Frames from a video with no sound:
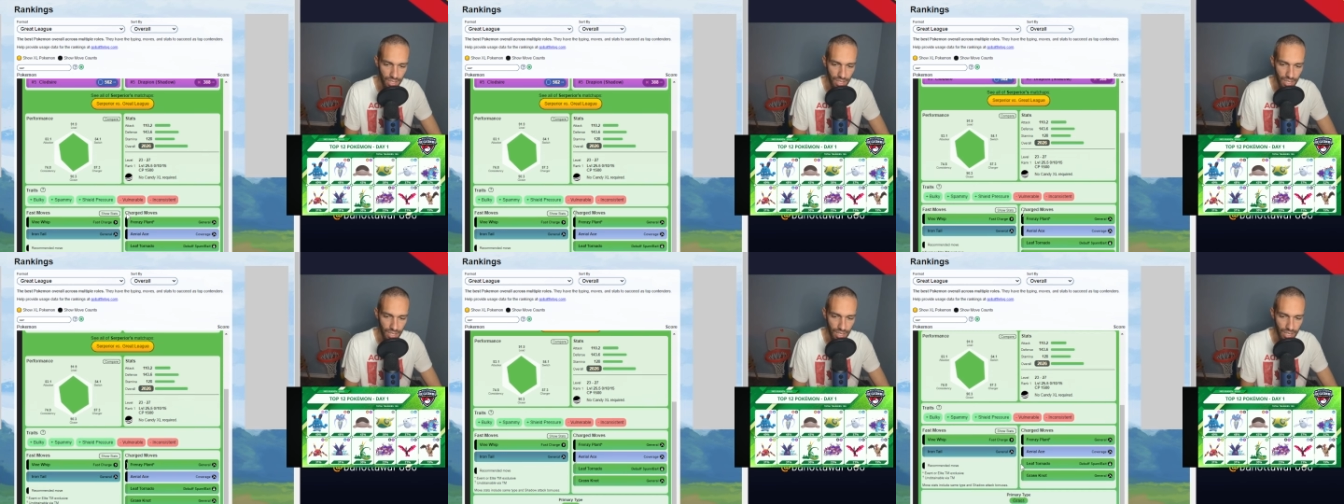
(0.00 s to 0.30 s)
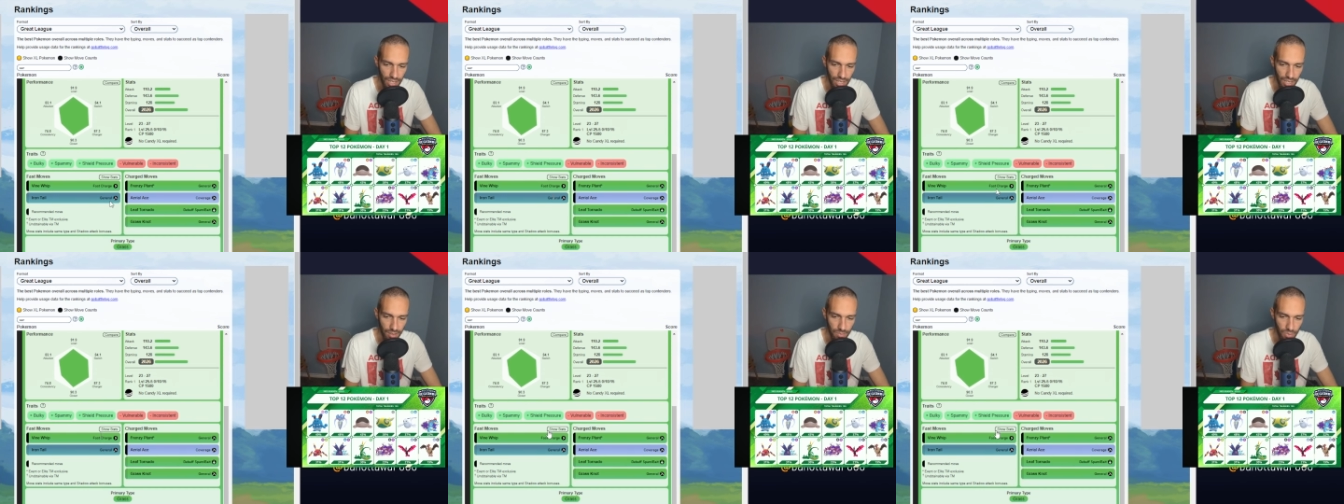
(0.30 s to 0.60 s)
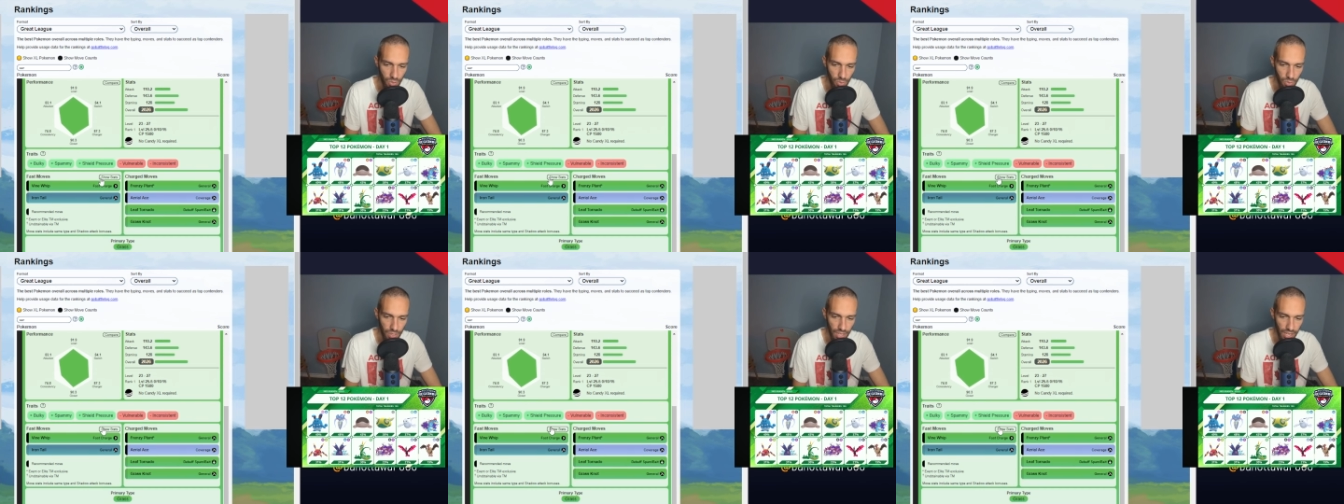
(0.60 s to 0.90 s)

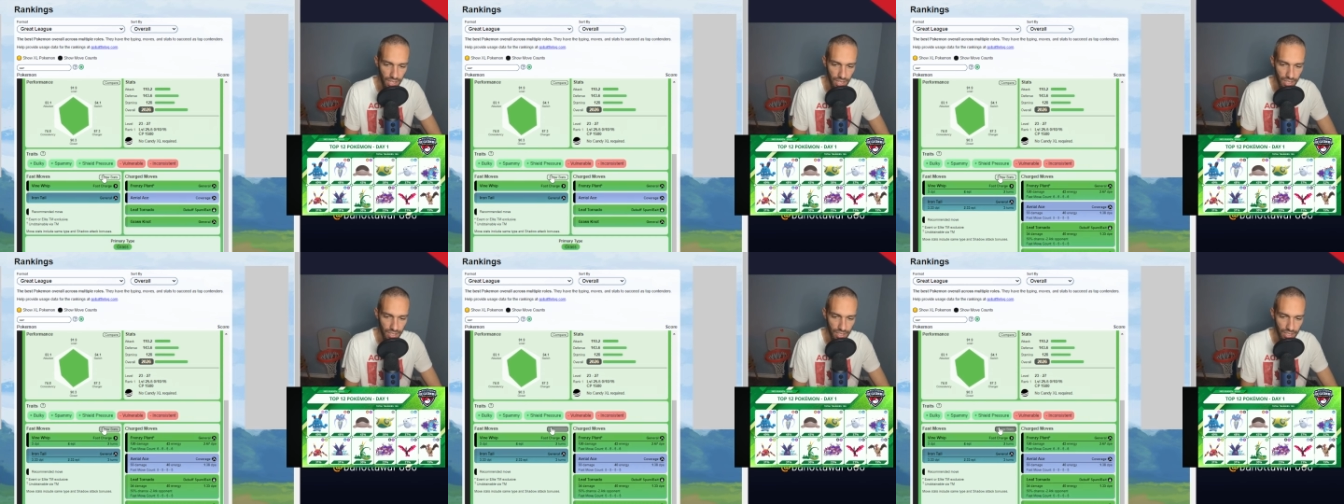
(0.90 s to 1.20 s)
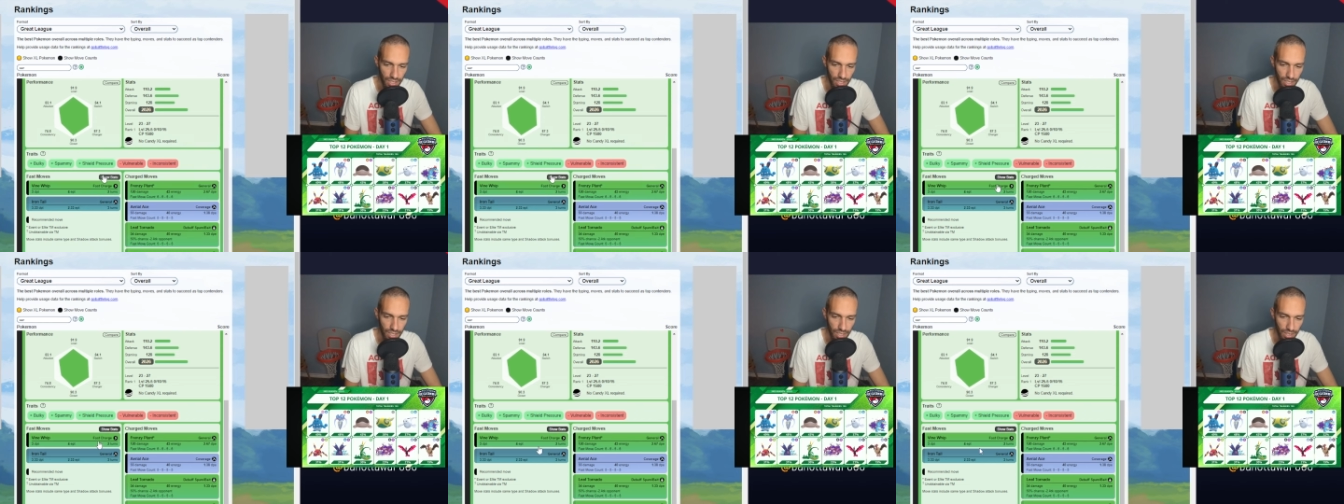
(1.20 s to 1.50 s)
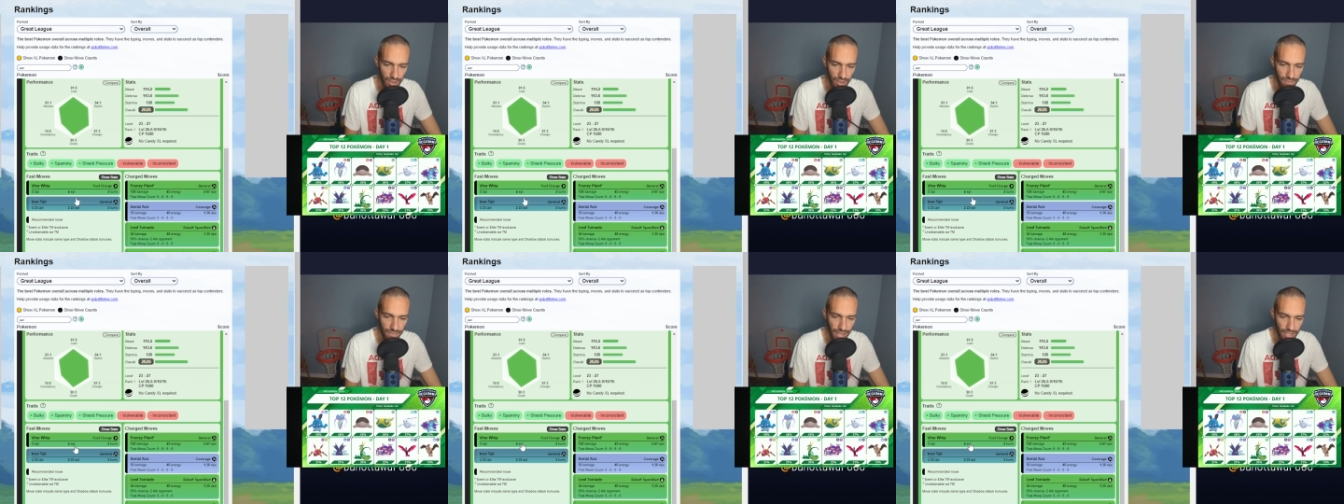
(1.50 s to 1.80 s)
You get a
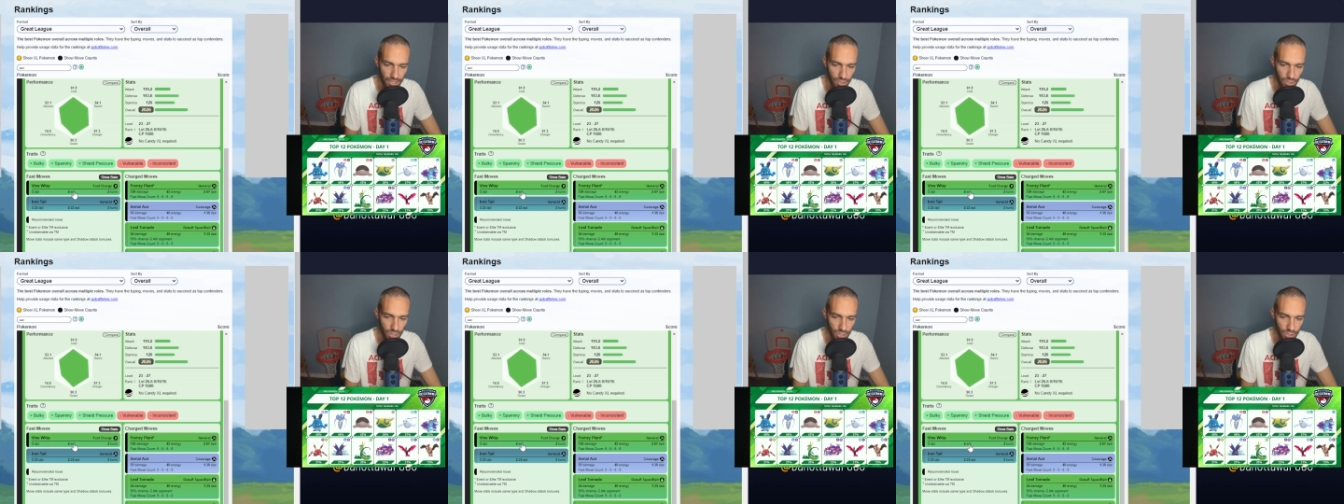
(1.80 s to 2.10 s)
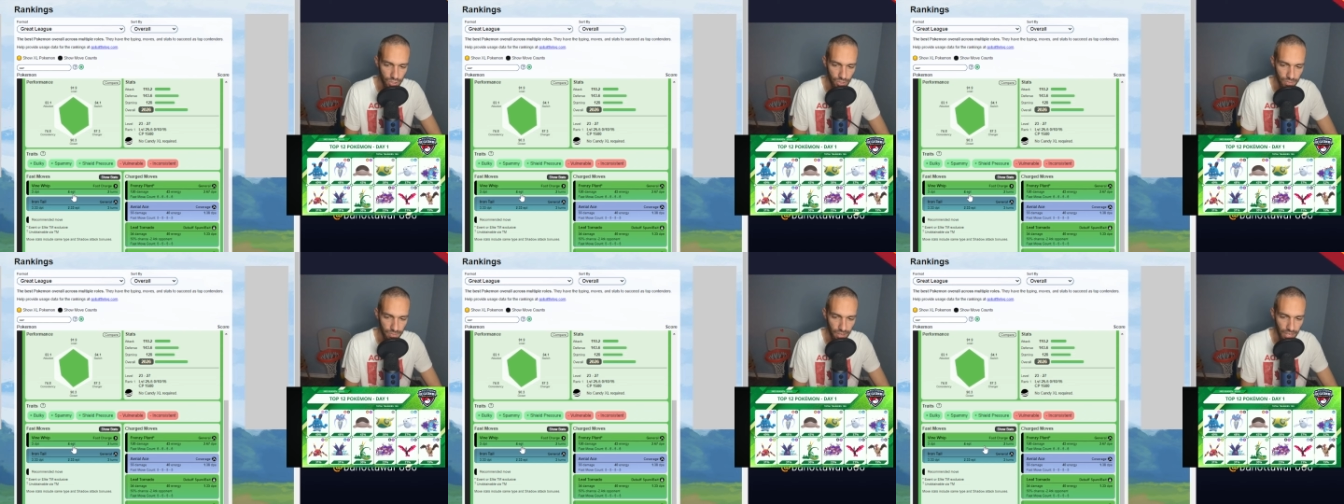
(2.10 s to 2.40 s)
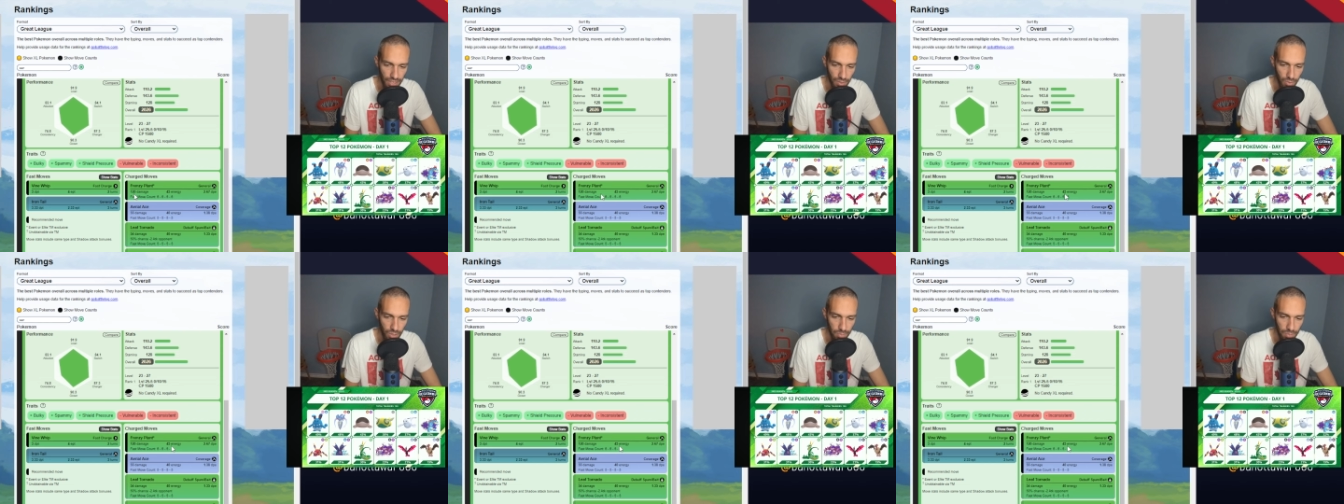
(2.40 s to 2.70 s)
fast charging
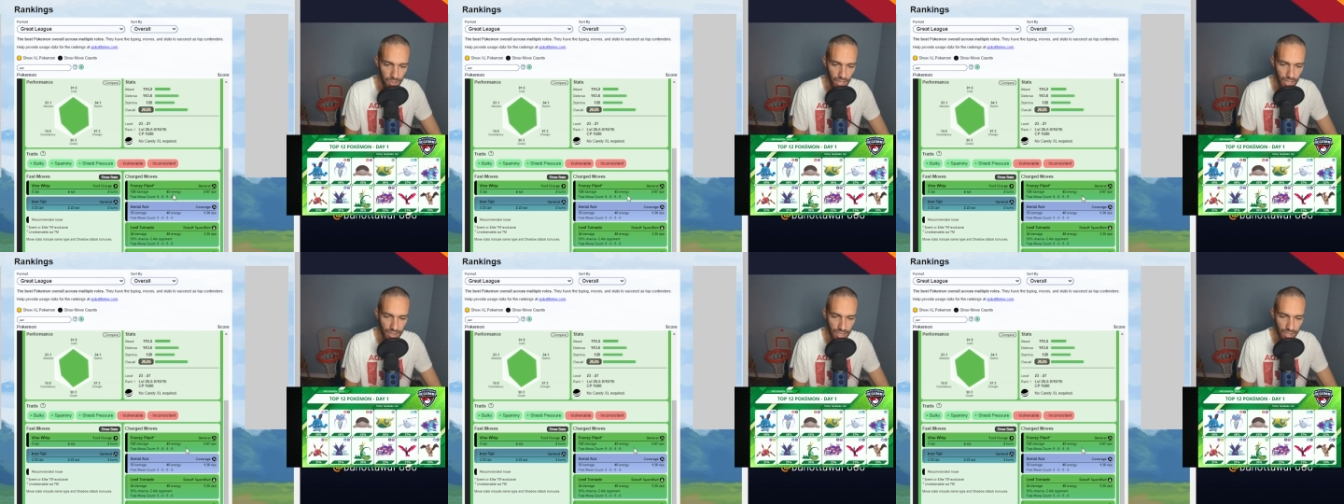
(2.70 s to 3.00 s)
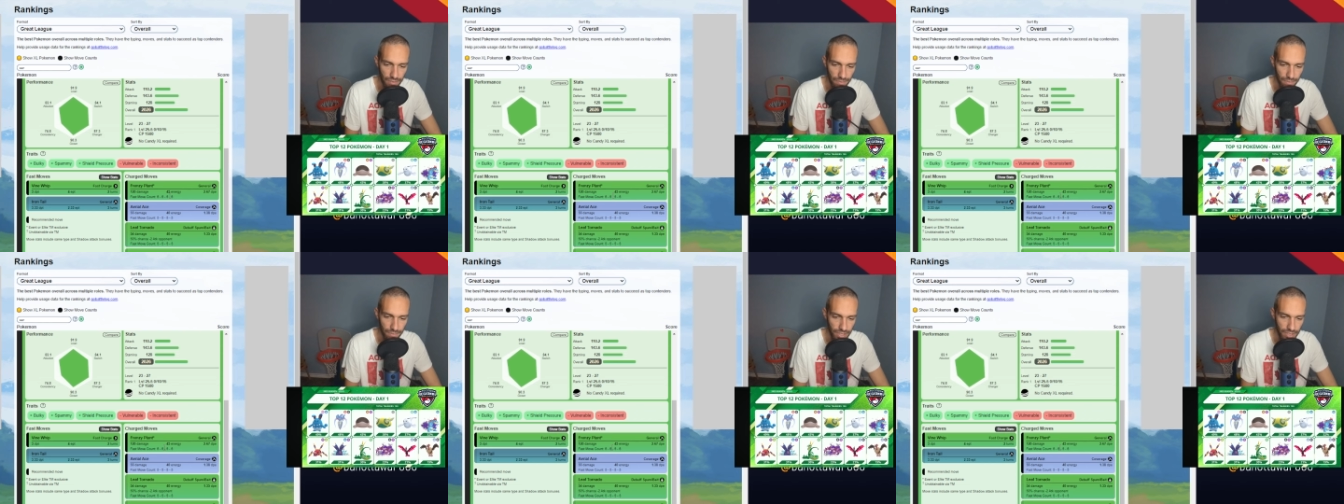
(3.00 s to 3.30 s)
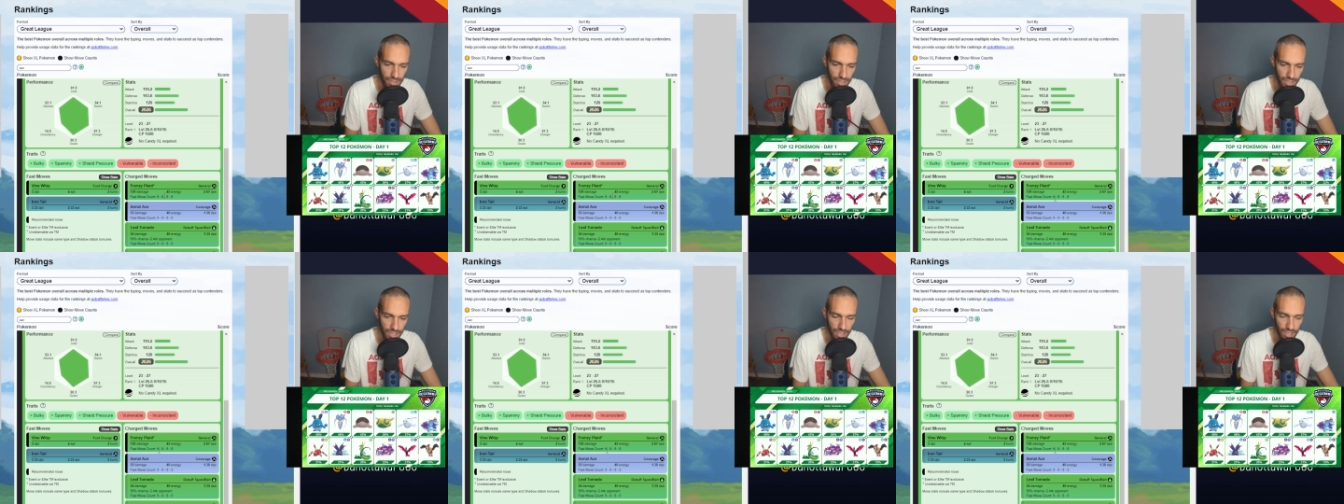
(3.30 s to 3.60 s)
Vine Whip and then
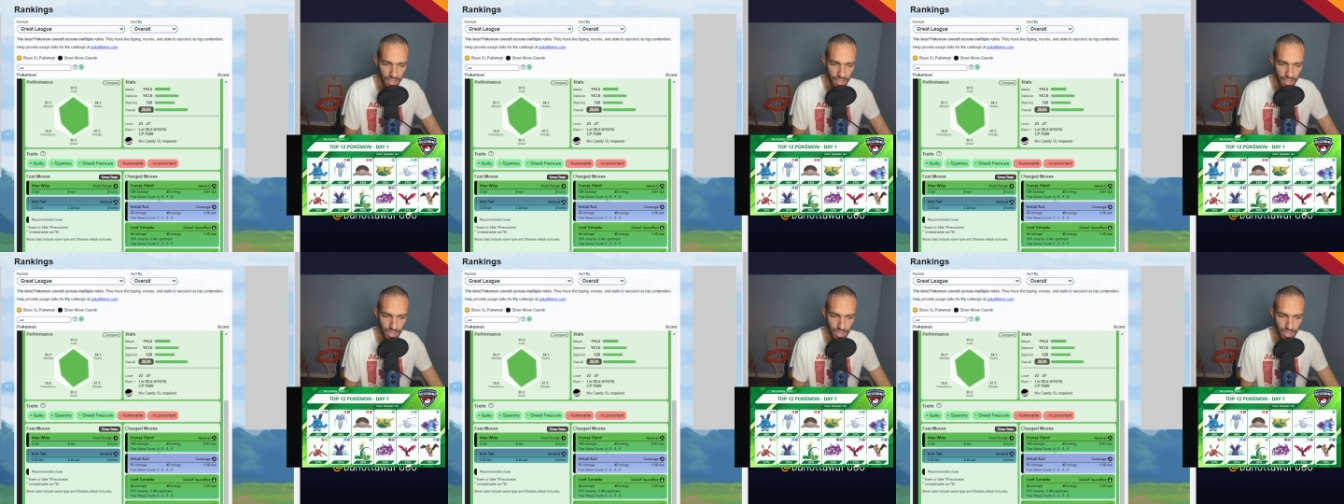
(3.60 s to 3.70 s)
Frenzy.